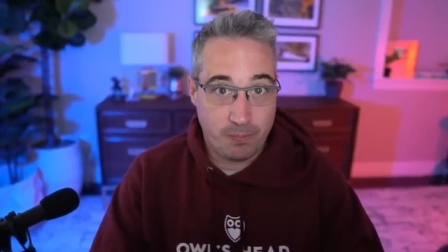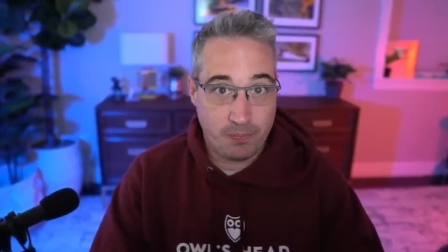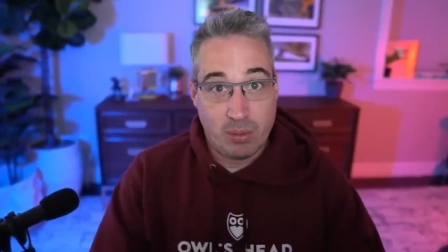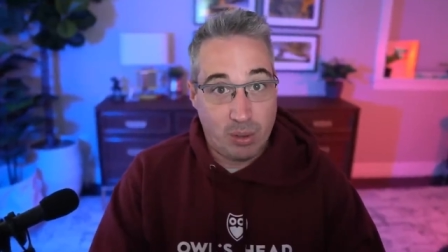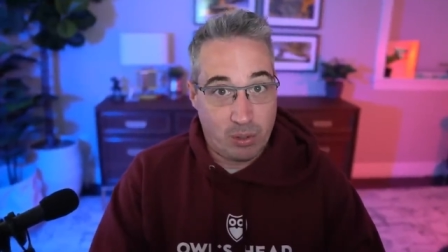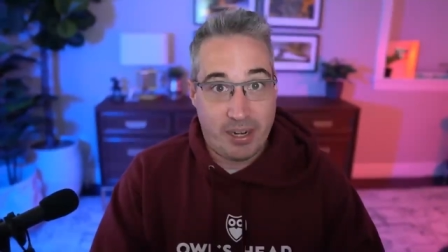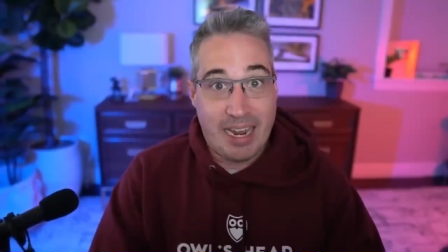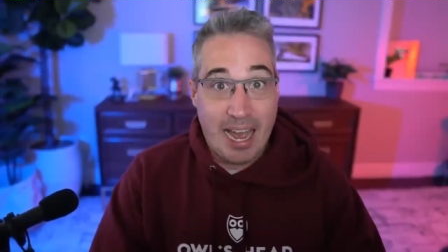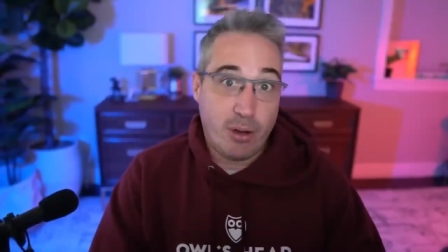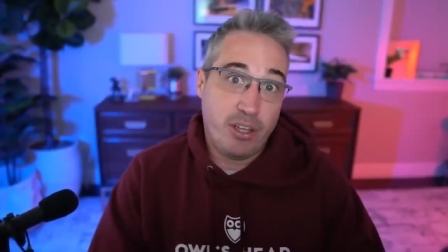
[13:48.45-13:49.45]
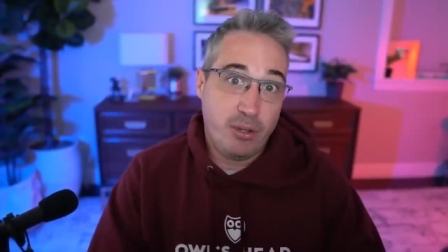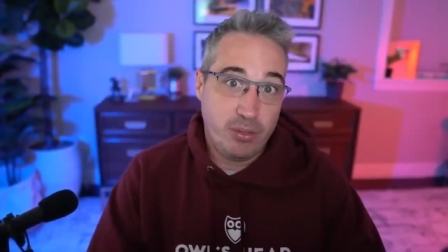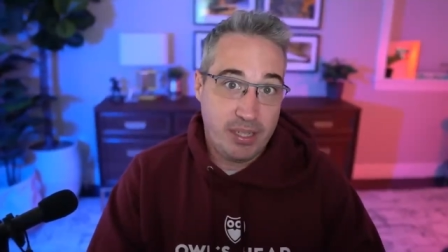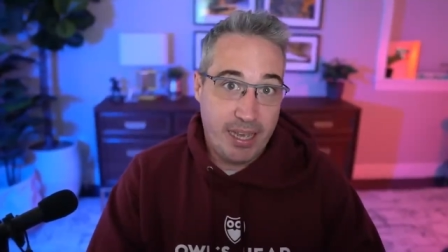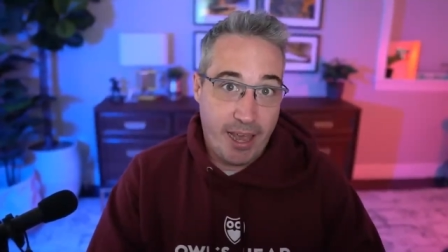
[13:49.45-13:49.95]
So learning how to
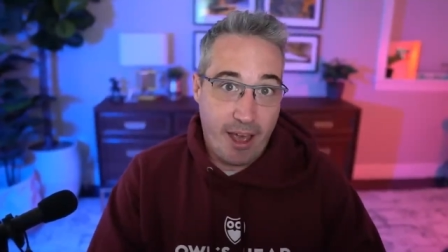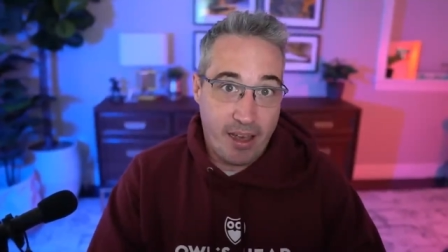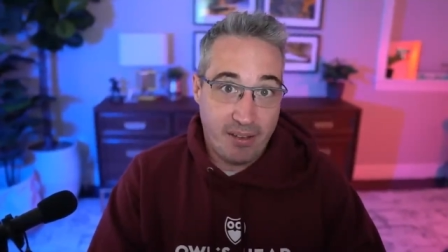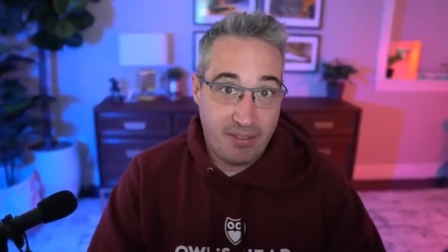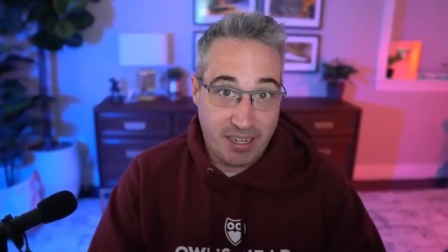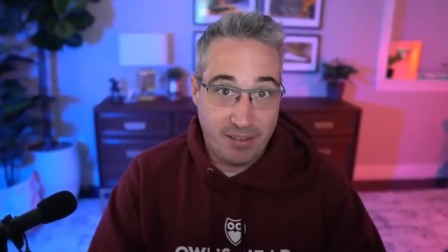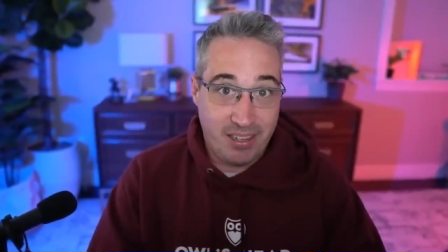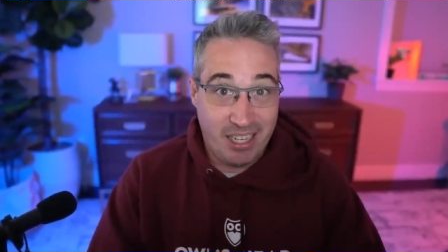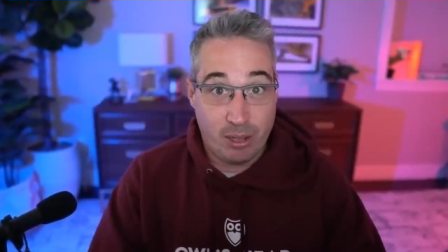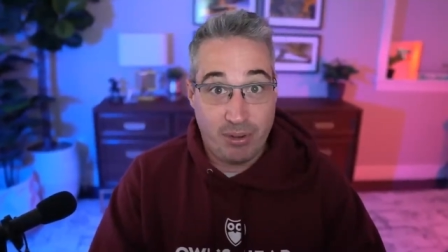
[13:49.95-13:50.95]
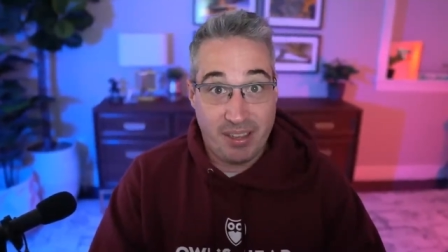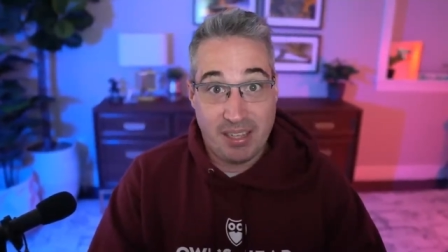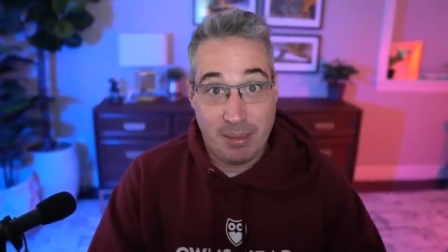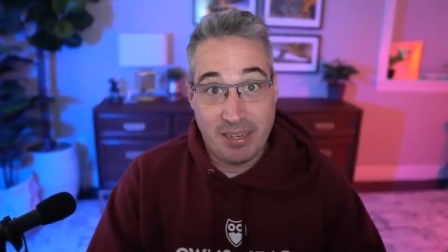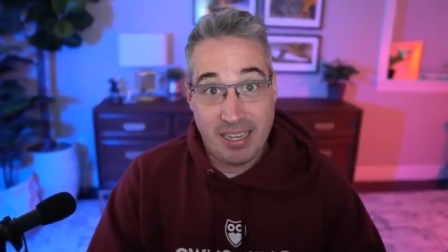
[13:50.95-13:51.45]
use the AI effectively and learning
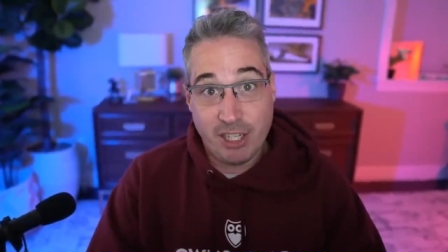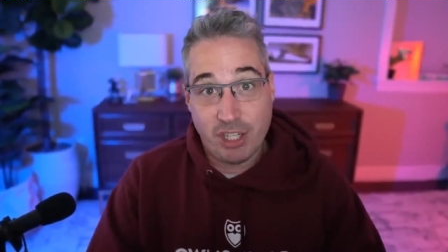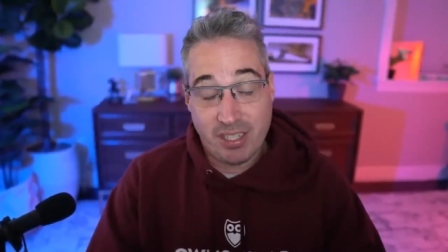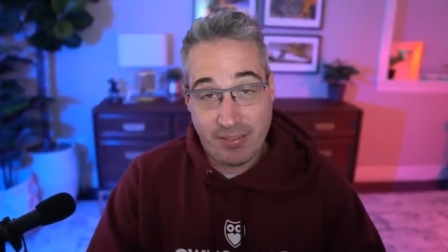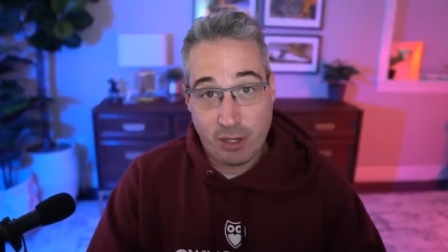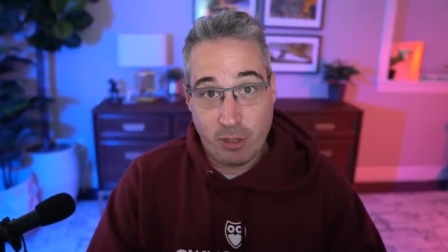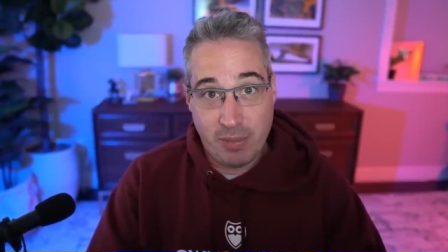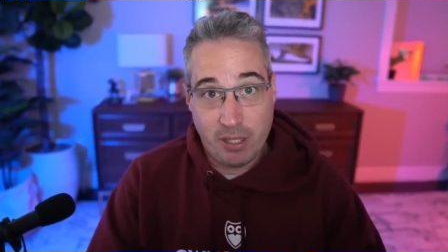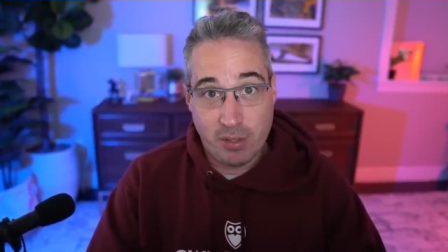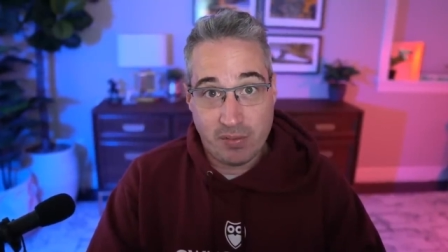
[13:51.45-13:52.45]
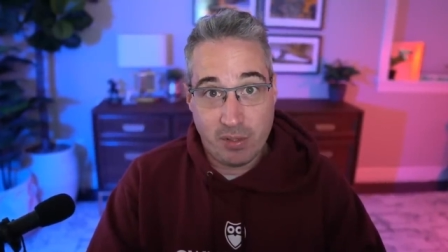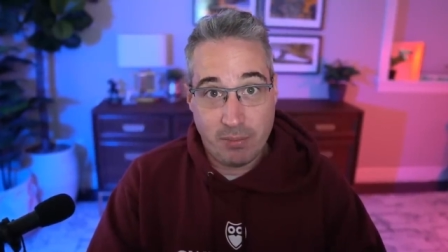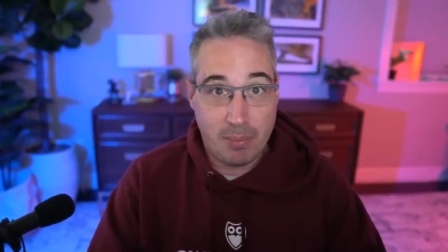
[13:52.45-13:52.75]
the limitations of it could be useful,